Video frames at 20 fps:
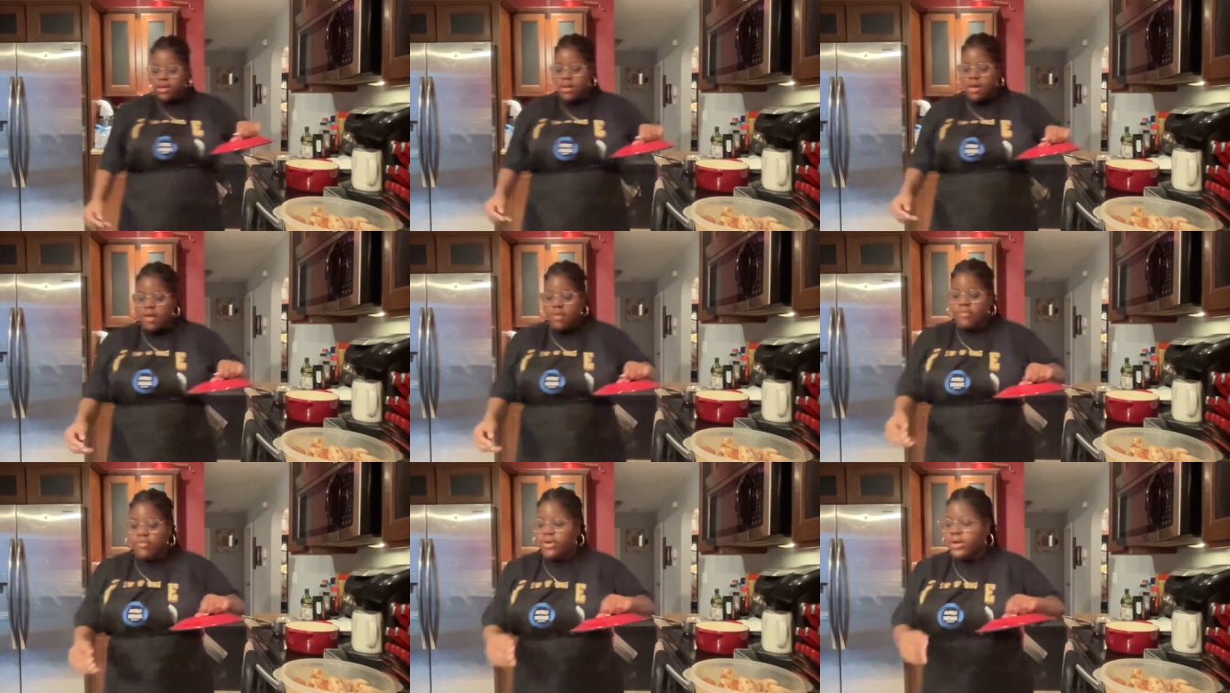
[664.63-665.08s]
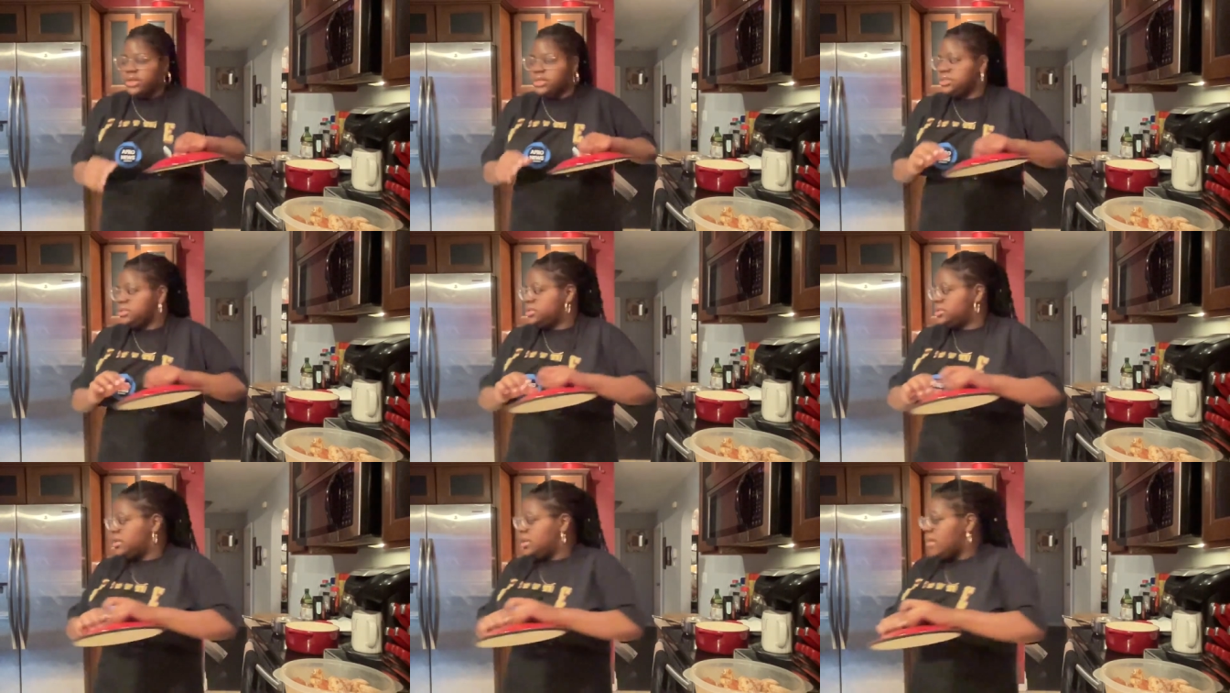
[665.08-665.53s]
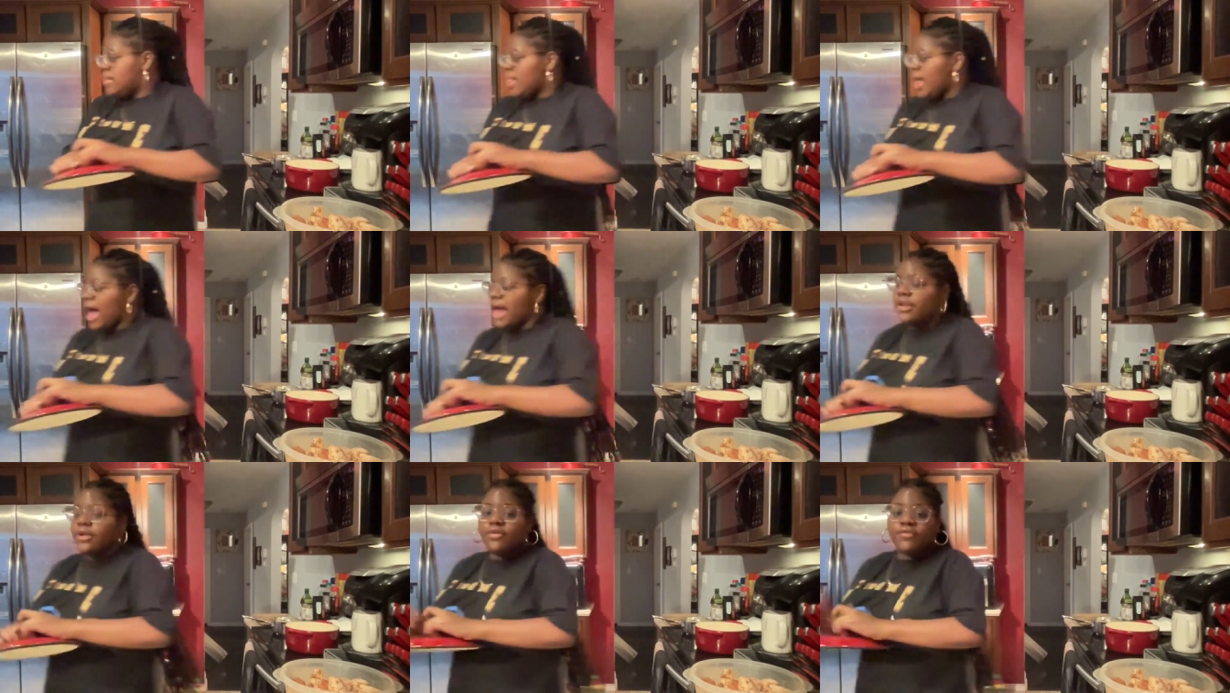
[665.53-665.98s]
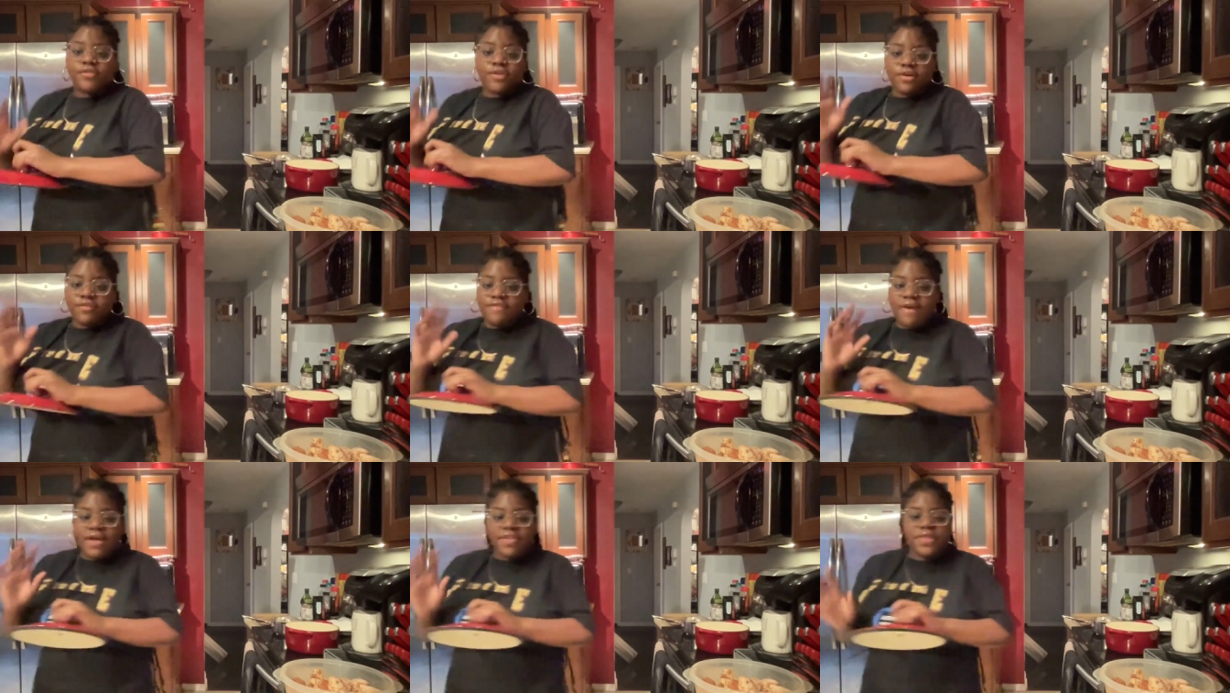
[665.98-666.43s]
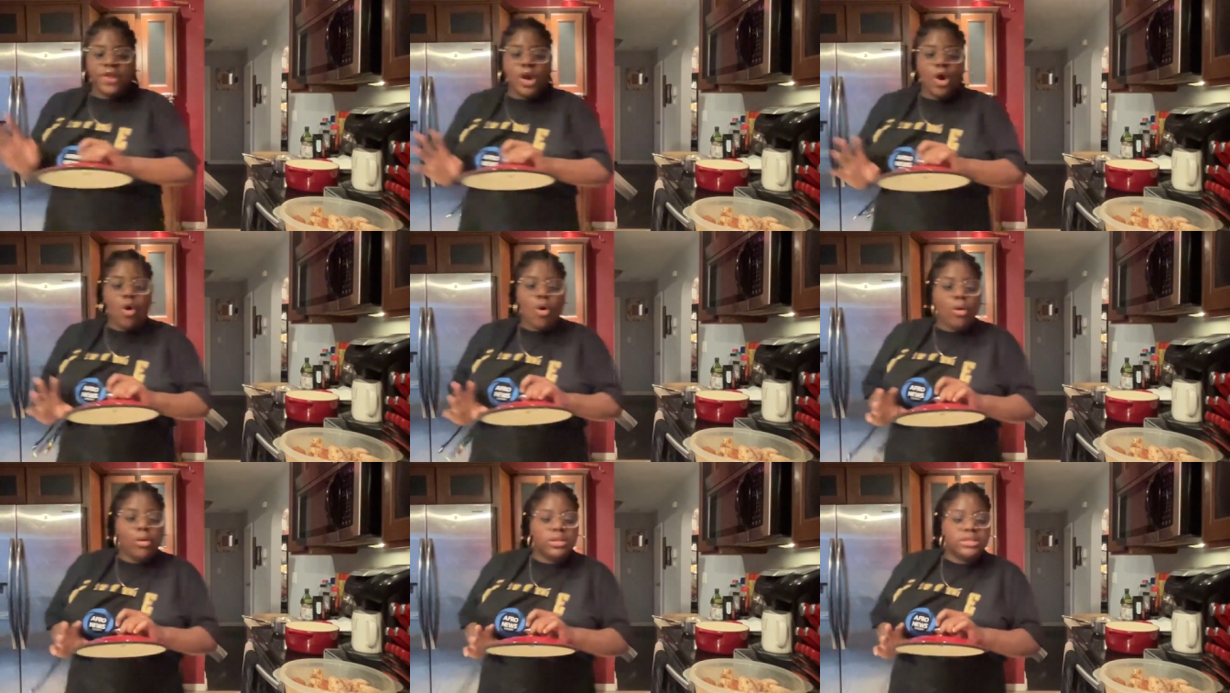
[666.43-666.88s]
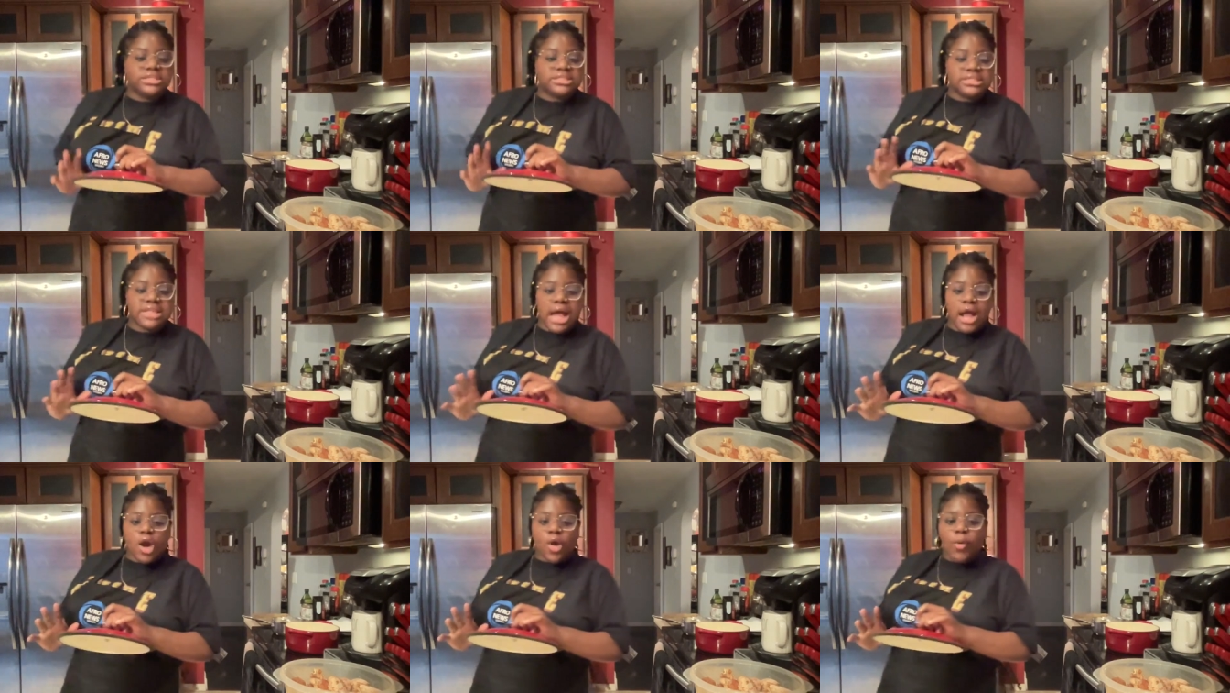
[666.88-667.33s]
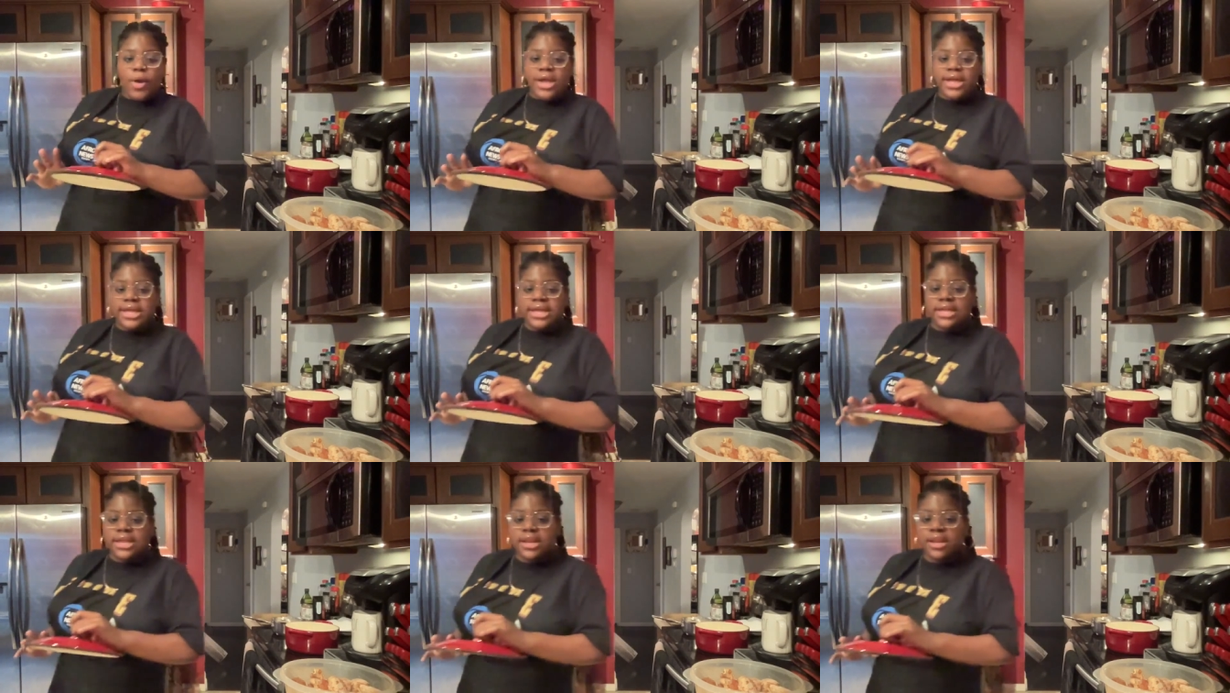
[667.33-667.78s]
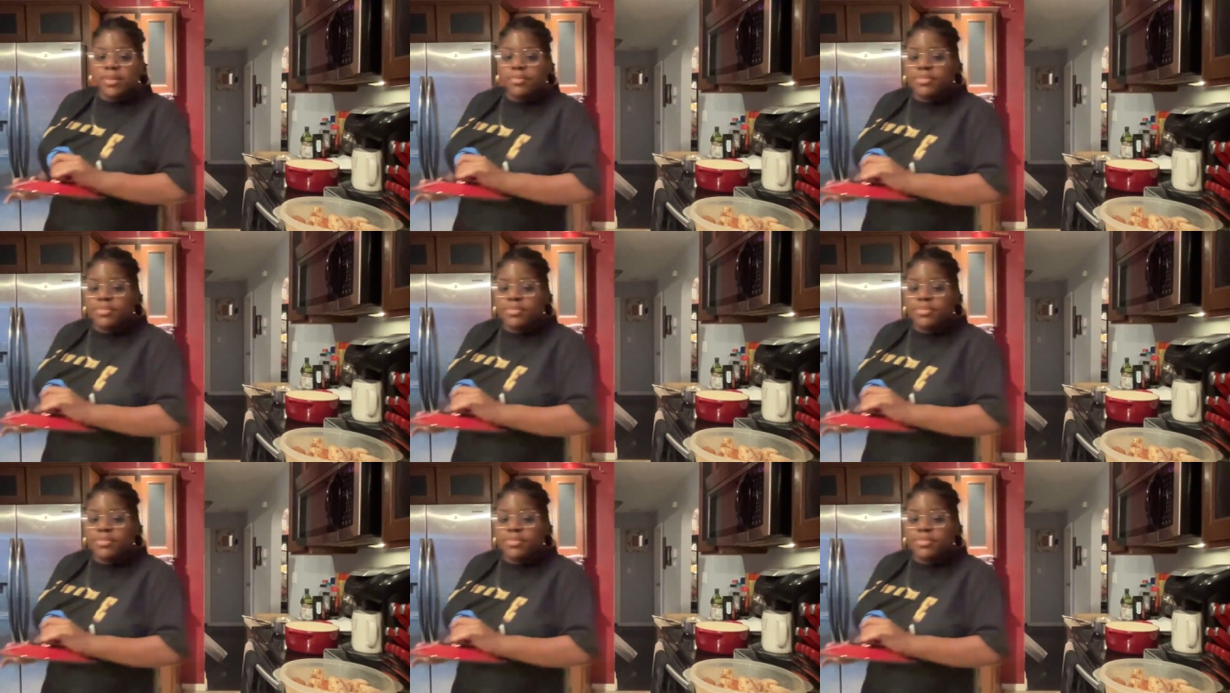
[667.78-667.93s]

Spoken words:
All right. I know for a fact that our oil is not quite heated up